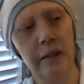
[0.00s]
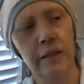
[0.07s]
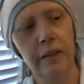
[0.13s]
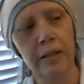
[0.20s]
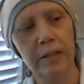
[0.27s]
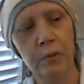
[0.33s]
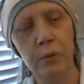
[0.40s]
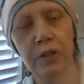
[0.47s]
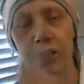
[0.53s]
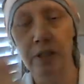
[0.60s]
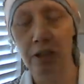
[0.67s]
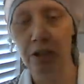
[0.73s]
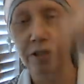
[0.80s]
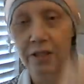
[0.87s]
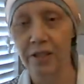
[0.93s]
This was
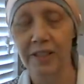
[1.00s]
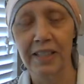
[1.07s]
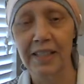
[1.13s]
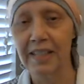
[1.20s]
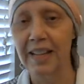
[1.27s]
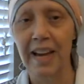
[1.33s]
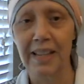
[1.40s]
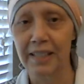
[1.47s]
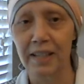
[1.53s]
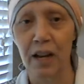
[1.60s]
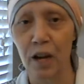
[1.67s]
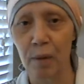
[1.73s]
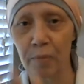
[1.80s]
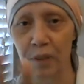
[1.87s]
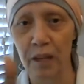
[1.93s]
just this last
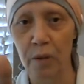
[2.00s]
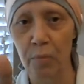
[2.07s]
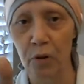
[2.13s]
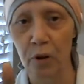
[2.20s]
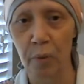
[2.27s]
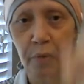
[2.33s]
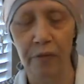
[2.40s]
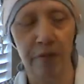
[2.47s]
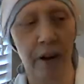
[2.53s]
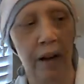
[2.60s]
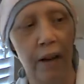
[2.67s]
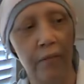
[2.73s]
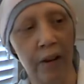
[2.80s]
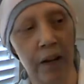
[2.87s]
time, chemo number 5.